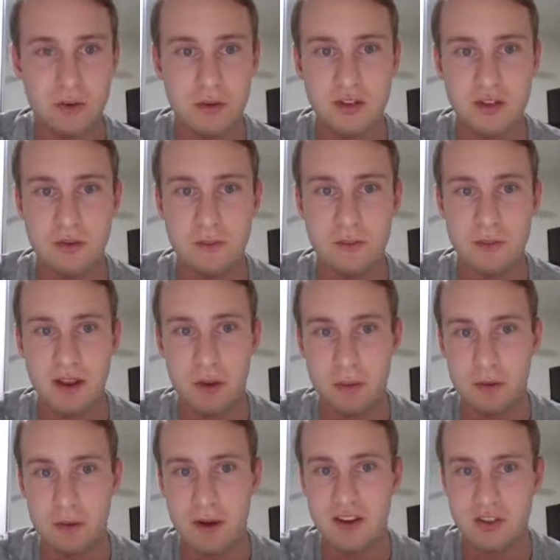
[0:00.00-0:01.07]
It should be
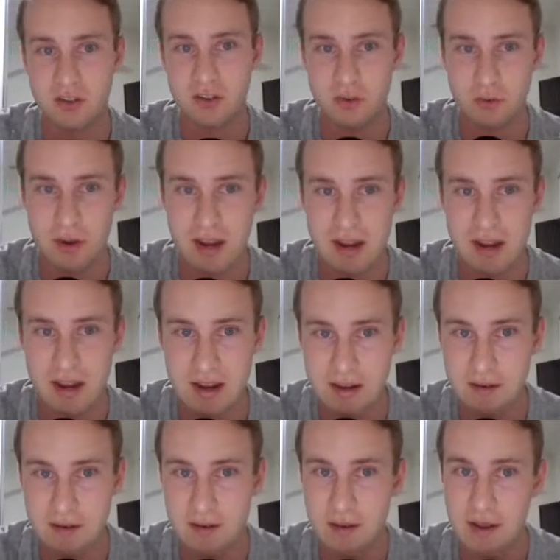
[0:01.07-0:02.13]
operational
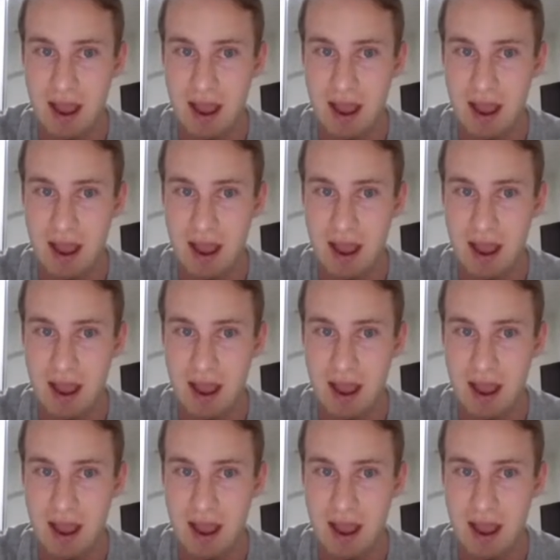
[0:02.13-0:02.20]
in